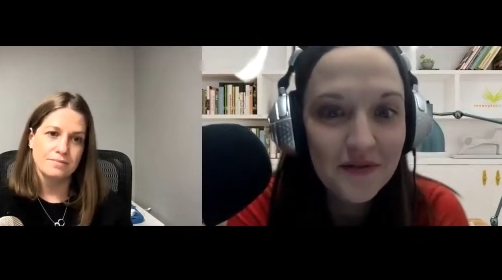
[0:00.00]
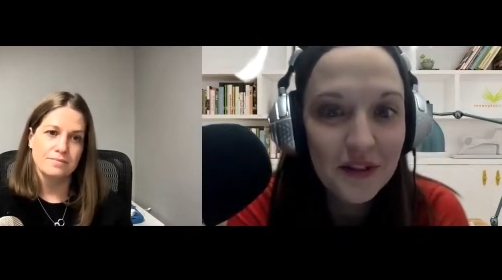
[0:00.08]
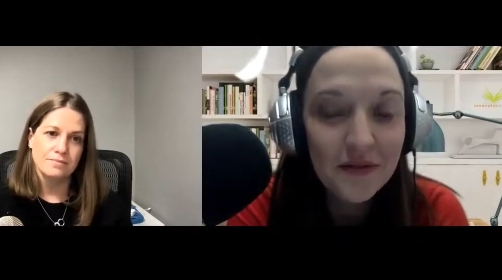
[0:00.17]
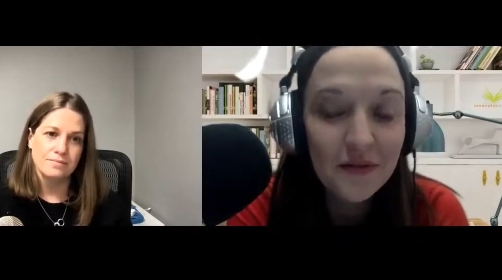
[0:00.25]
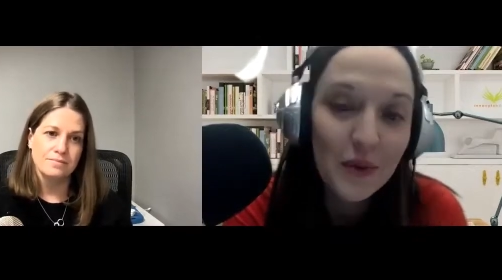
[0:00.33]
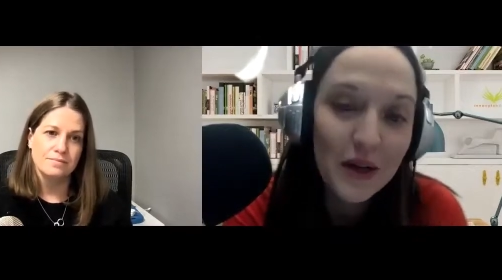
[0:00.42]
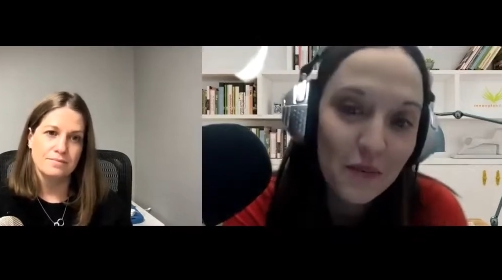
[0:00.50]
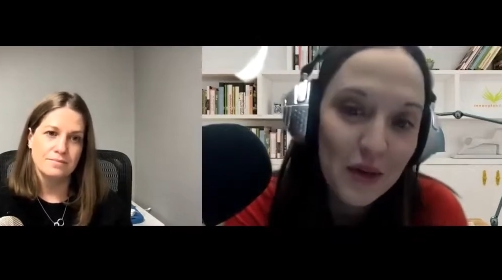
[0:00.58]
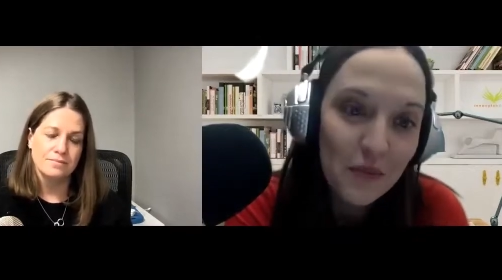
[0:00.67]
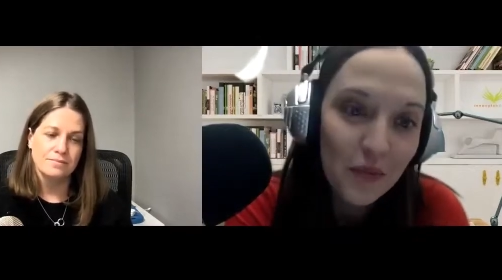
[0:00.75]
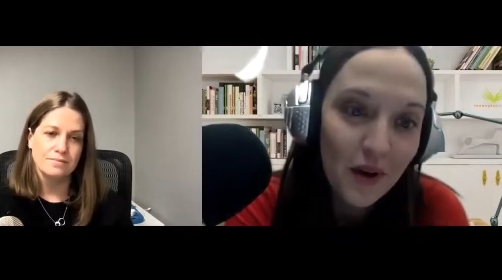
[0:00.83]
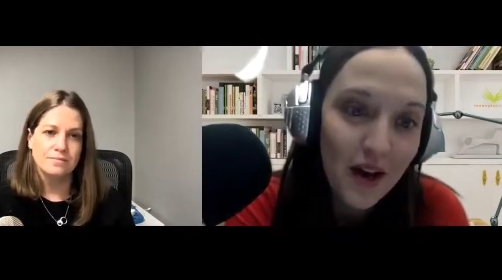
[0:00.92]
Speaker 1: of when we
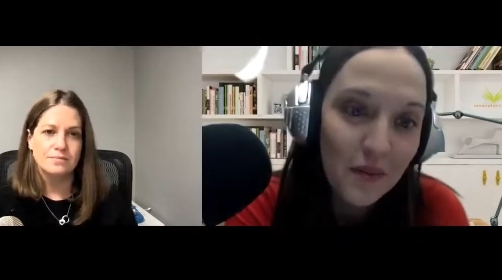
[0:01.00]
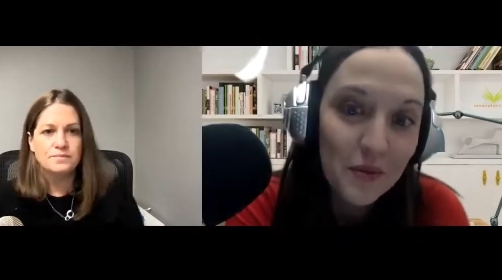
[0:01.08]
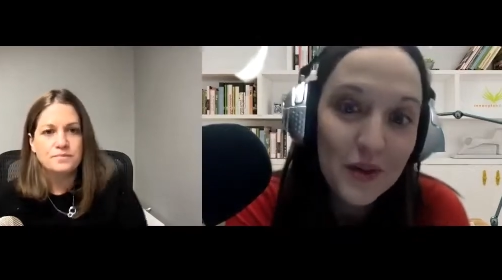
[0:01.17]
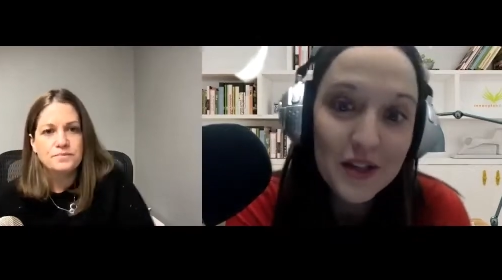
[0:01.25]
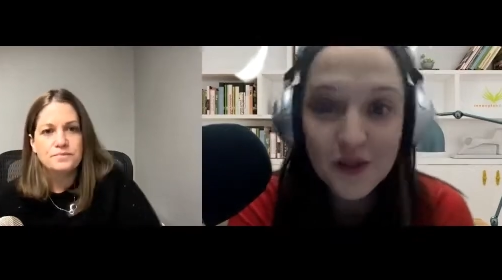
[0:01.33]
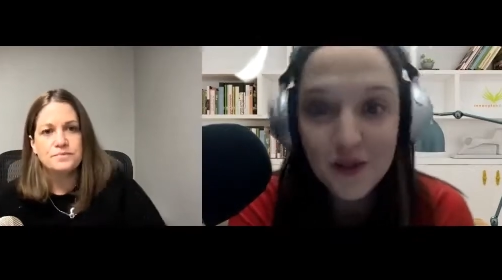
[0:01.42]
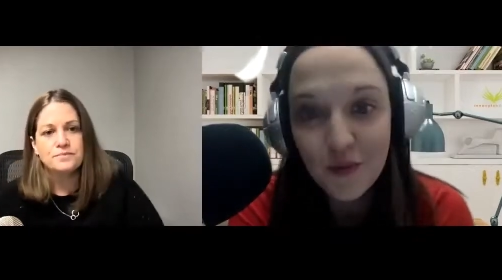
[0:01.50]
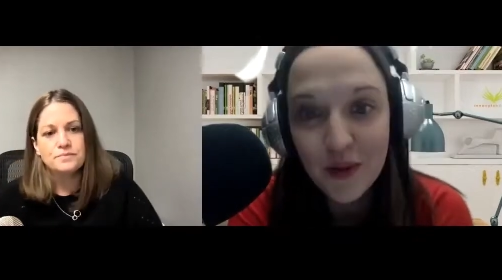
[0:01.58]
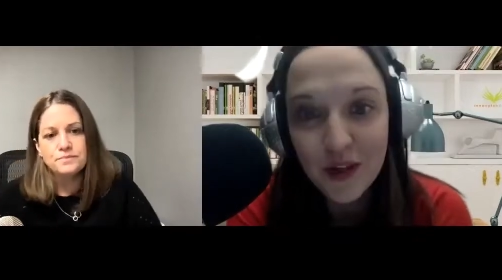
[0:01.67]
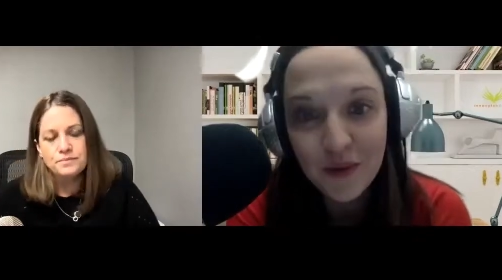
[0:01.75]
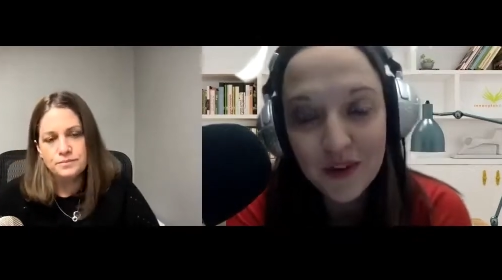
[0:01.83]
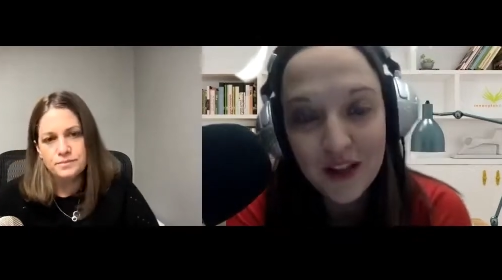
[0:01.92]
prompt, we assume we
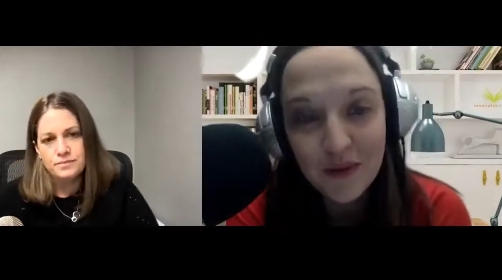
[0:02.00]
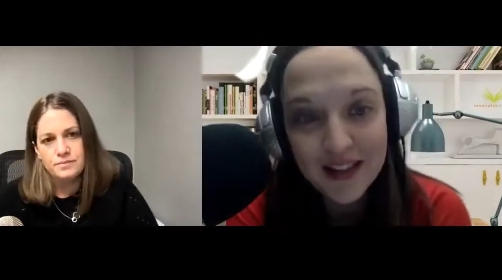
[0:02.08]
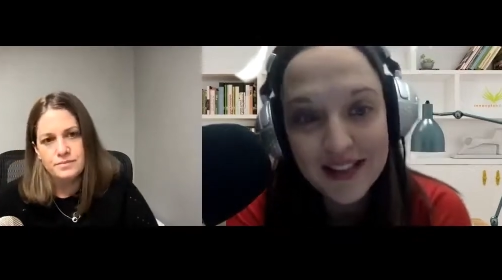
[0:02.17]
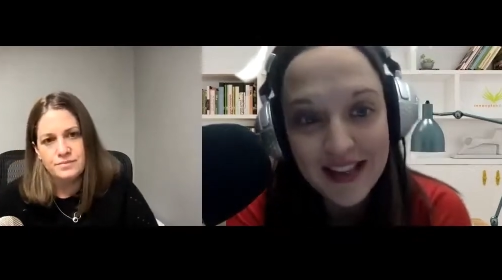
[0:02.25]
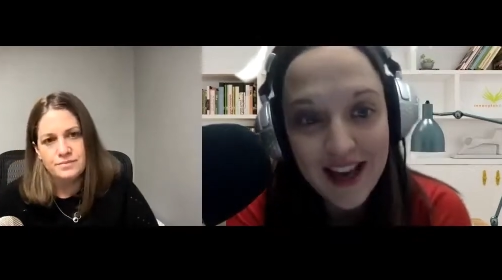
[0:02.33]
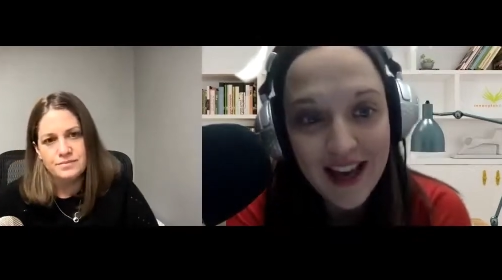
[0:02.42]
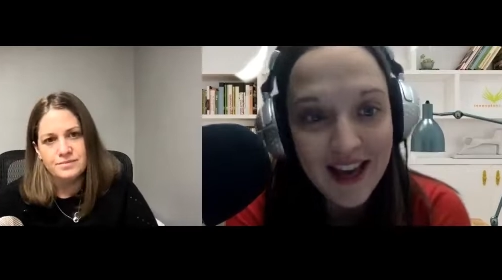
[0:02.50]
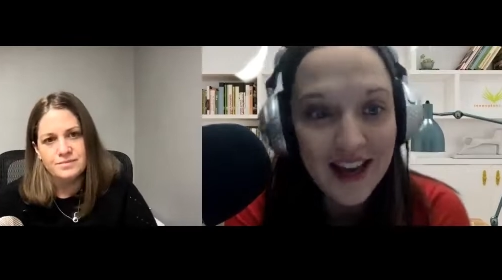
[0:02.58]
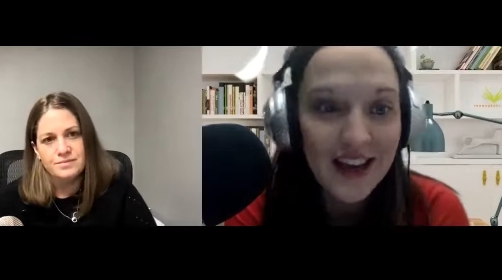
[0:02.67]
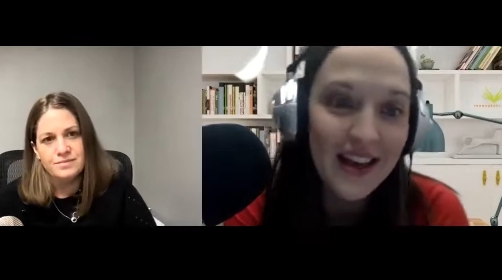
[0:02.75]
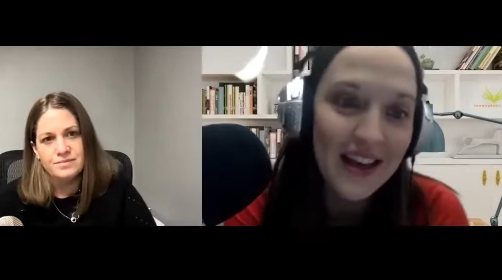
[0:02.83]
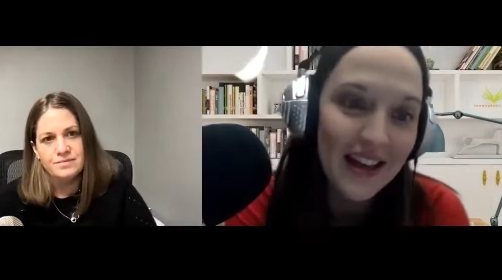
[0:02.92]
know what they want to
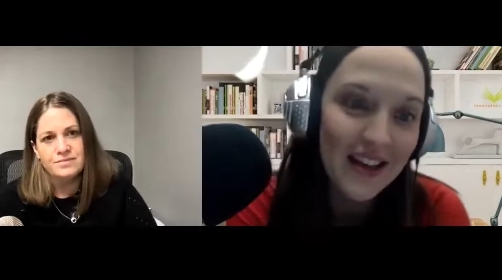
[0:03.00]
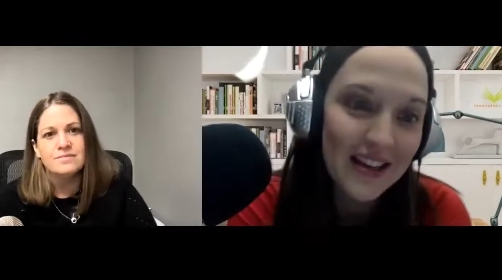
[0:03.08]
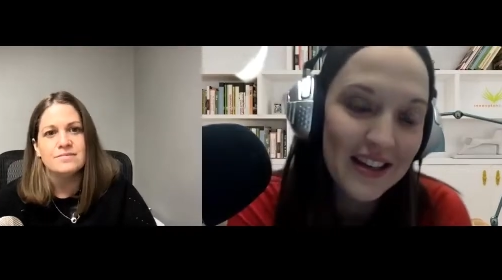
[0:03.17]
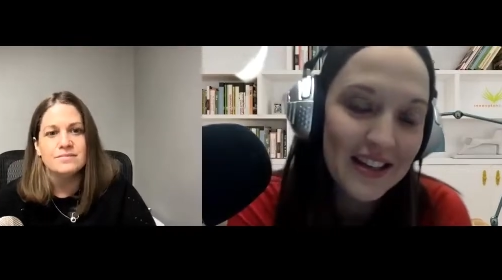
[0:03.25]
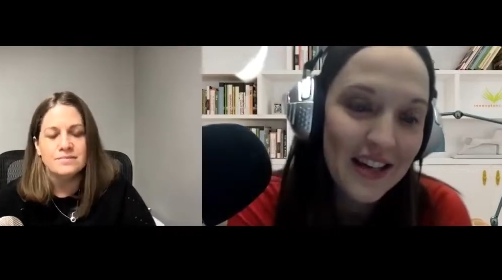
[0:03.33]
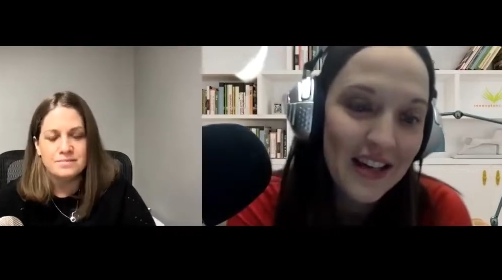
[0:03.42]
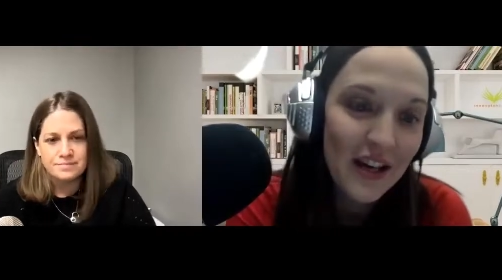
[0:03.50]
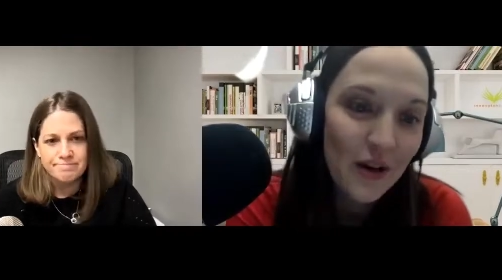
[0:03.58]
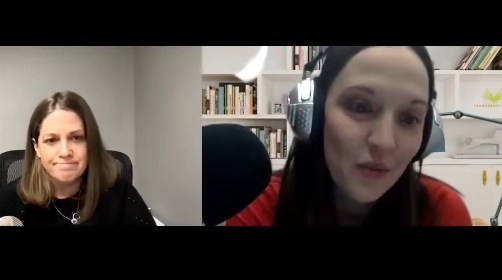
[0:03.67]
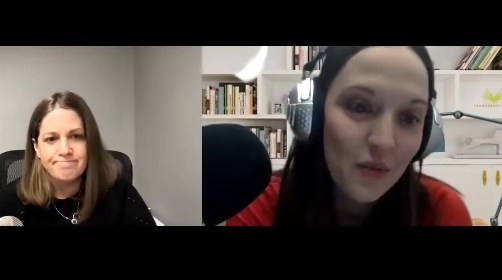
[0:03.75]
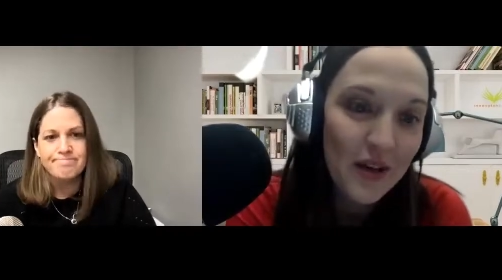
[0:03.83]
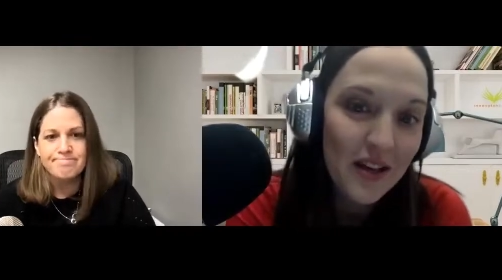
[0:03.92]
say and
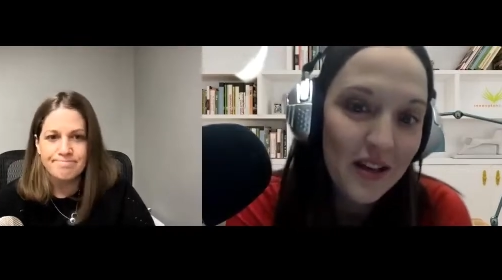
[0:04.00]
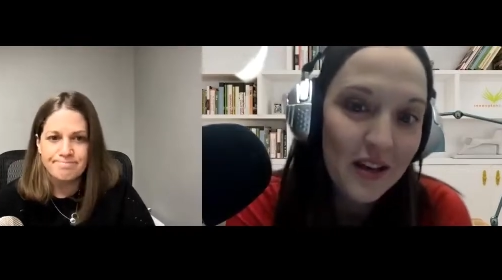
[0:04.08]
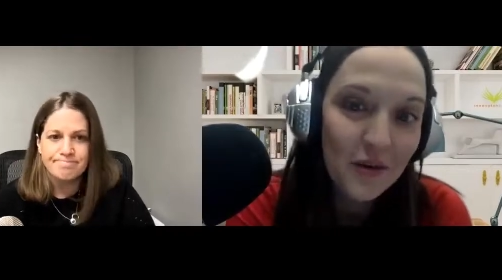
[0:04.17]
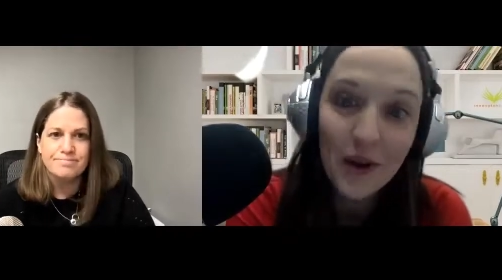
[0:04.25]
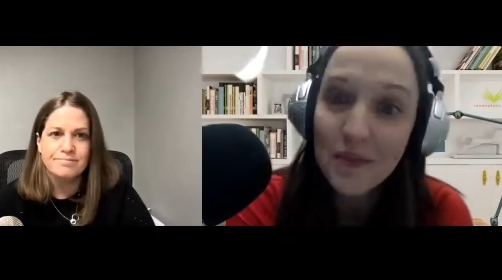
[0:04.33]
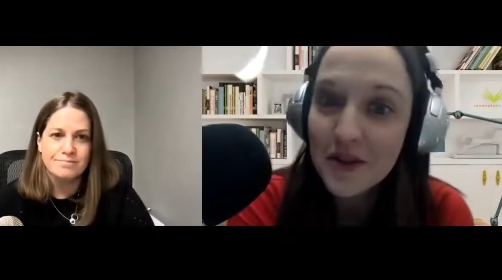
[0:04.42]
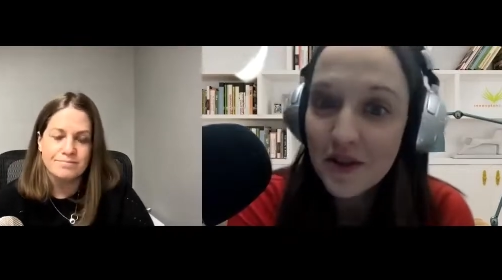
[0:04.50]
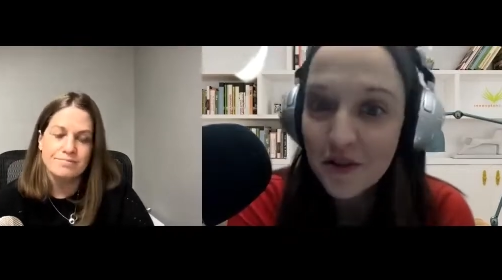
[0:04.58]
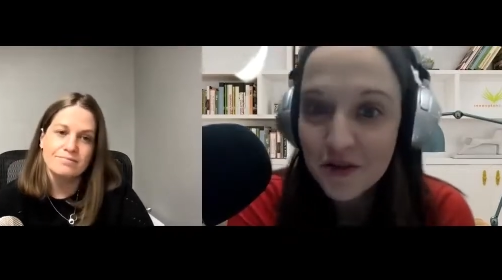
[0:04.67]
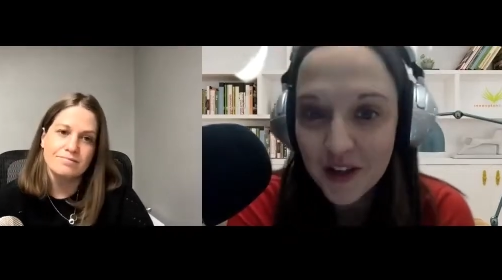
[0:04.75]
we interrupt their